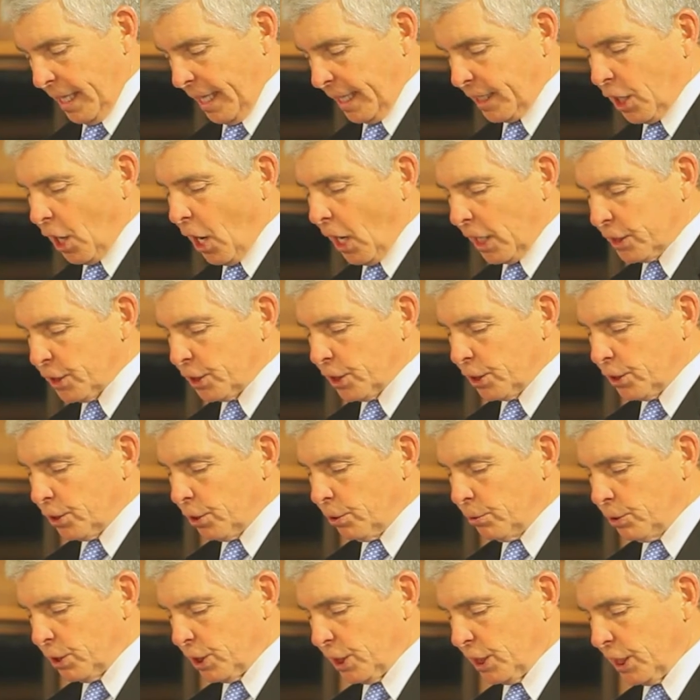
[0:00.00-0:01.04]
It
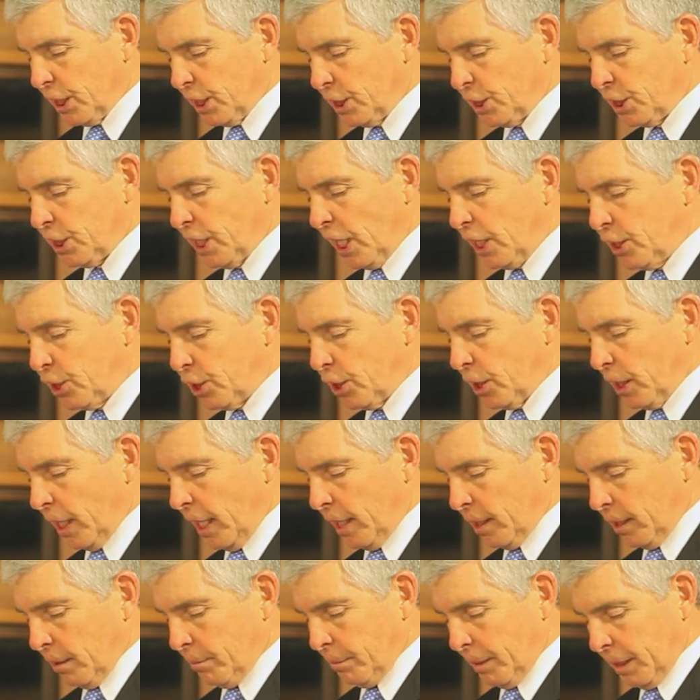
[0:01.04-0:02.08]
constitutes an essential
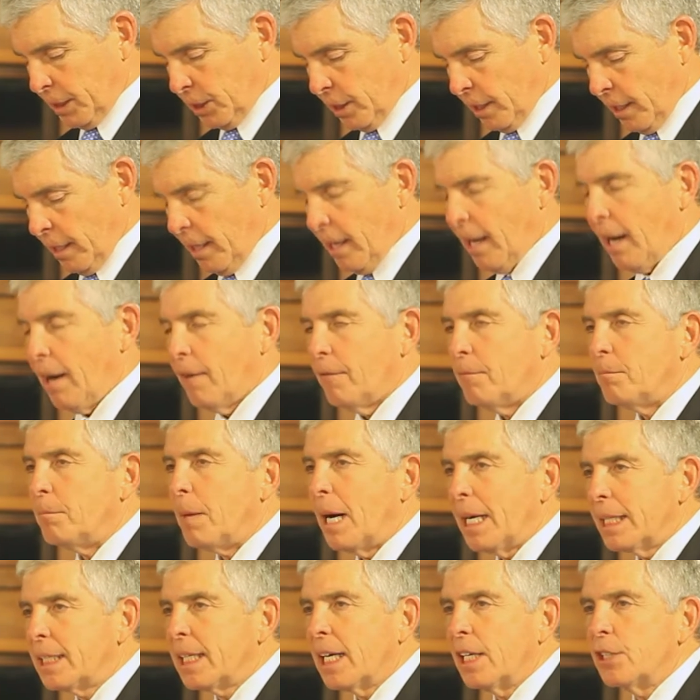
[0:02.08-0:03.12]
element of
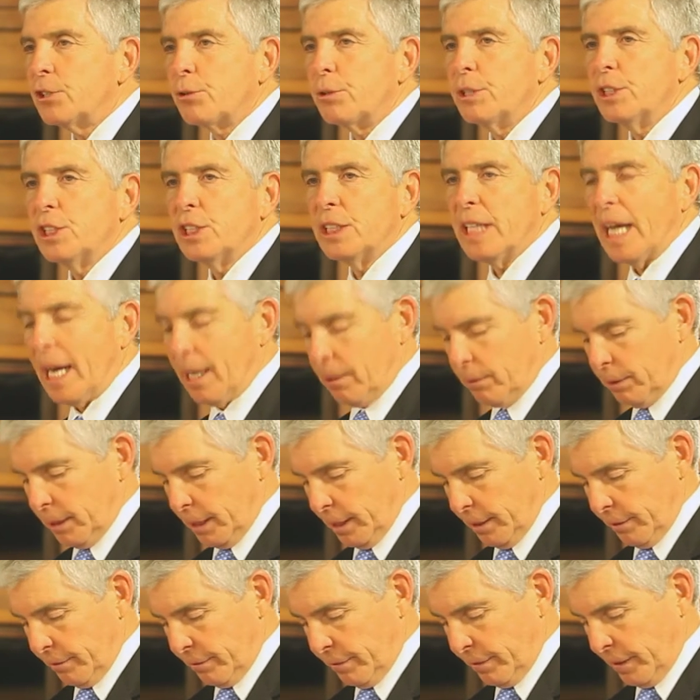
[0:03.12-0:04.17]
my country's
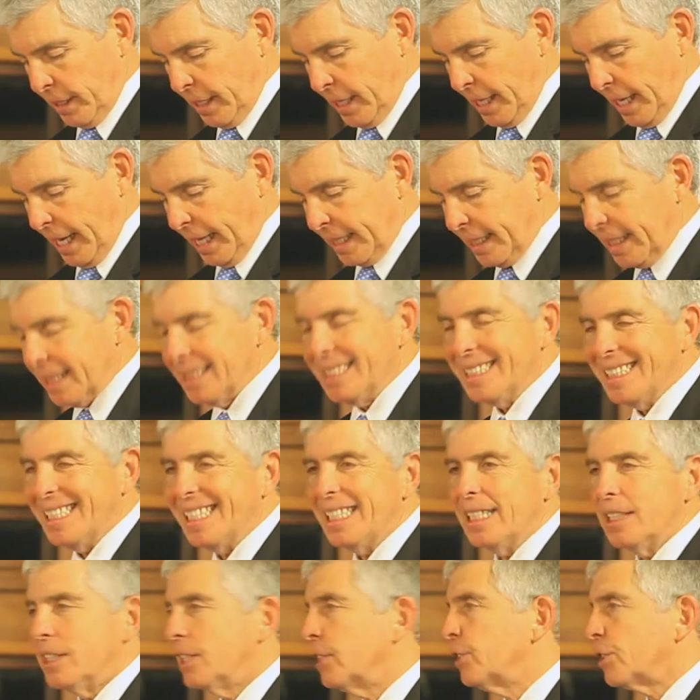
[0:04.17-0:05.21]
narrative and
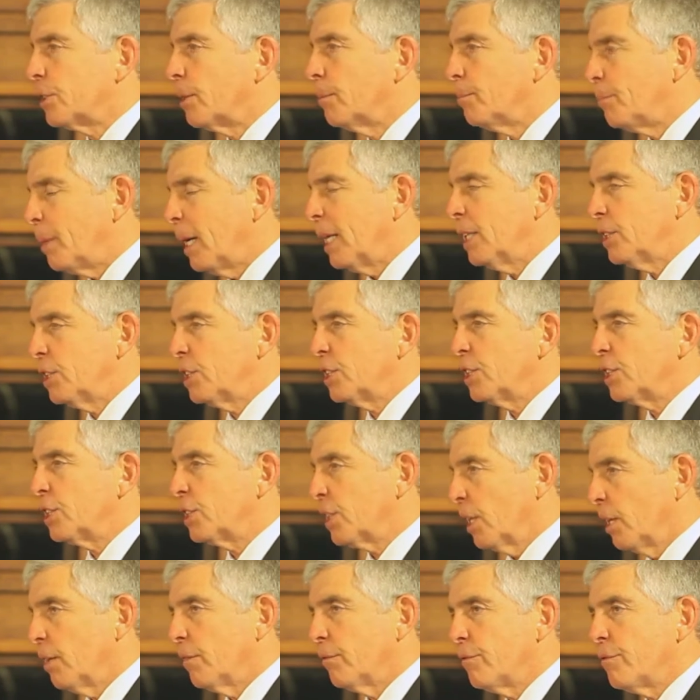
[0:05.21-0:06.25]
indeed is the basis
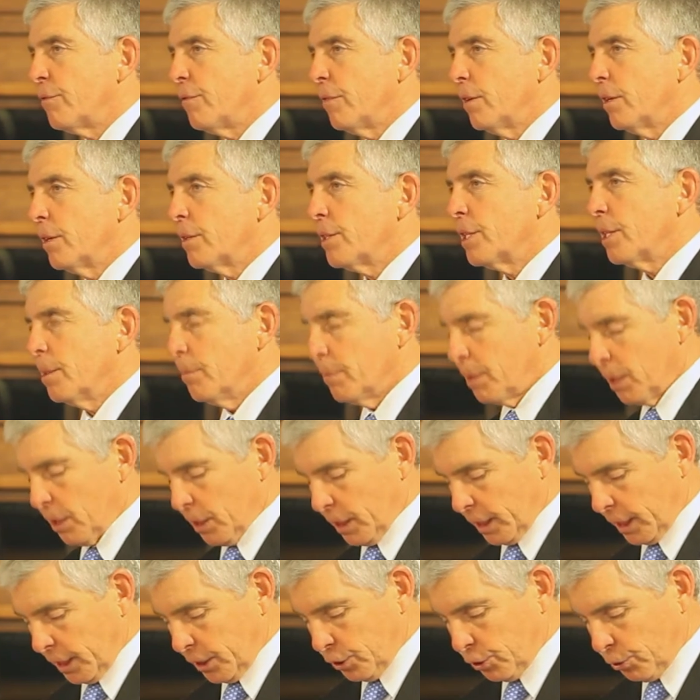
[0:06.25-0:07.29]
of the
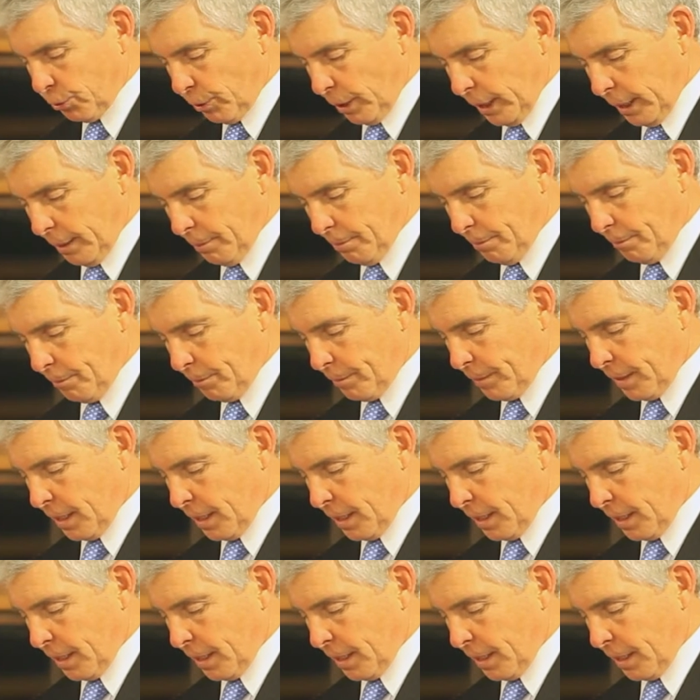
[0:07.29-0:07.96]
American dream.